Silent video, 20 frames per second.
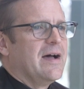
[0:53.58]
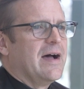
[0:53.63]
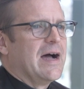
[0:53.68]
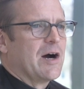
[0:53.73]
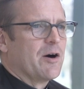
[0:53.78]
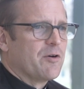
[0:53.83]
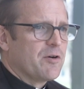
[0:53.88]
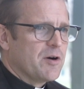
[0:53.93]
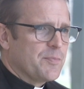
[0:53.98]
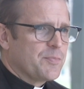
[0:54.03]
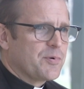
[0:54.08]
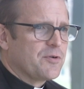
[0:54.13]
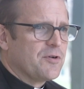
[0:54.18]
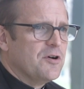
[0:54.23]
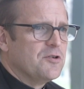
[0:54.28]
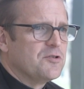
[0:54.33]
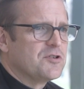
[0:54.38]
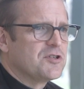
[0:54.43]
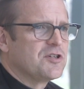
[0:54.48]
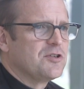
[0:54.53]
Our
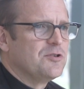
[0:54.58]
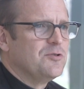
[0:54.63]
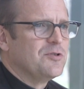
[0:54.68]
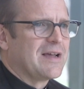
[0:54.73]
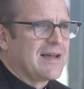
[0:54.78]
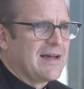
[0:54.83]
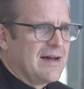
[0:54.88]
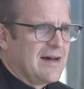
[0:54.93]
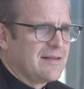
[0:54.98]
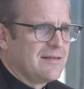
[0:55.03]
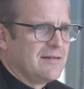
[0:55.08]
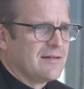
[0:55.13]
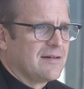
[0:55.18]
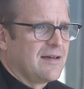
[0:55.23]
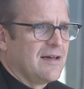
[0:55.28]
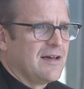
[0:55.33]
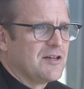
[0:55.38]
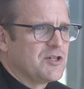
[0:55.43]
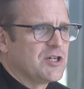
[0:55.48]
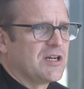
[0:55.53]
approach to
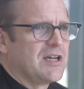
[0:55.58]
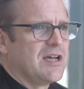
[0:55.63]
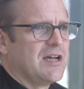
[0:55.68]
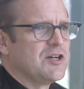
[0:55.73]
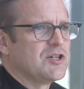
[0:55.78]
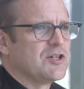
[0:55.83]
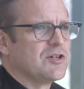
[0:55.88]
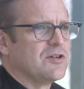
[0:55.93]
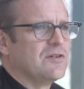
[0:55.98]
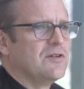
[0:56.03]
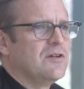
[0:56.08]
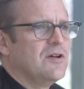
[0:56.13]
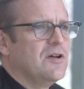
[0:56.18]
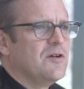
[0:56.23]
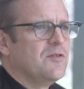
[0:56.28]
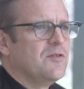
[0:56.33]
Catholic education